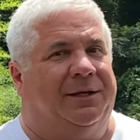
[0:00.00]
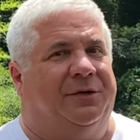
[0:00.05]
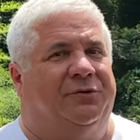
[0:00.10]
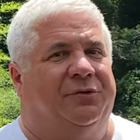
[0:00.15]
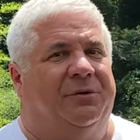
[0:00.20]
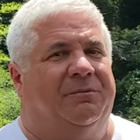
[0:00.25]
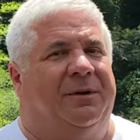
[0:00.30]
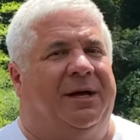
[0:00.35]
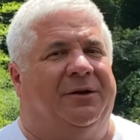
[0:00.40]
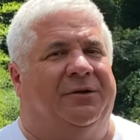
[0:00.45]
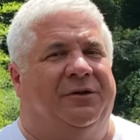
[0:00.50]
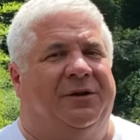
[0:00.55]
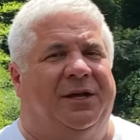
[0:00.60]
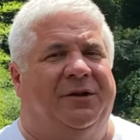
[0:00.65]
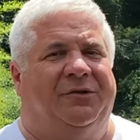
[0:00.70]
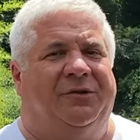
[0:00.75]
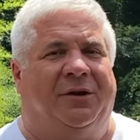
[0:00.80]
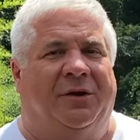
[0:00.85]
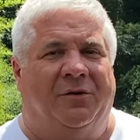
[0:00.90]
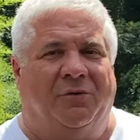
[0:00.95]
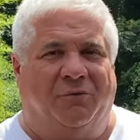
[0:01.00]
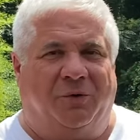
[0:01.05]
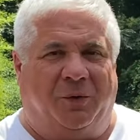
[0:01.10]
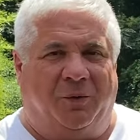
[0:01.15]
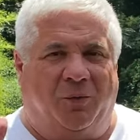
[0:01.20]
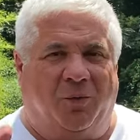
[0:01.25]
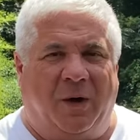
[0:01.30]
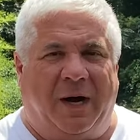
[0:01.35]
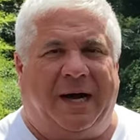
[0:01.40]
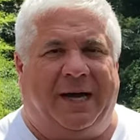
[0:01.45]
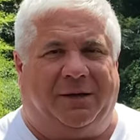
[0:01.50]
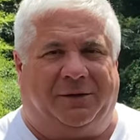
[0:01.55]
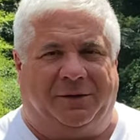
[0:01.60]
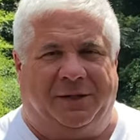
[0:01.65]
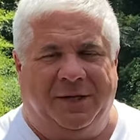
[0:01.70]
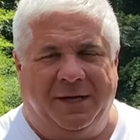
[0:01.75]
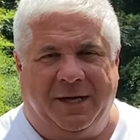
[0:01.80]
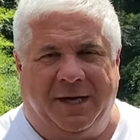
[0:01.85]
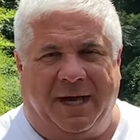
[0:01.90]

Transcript: let your imagination run wild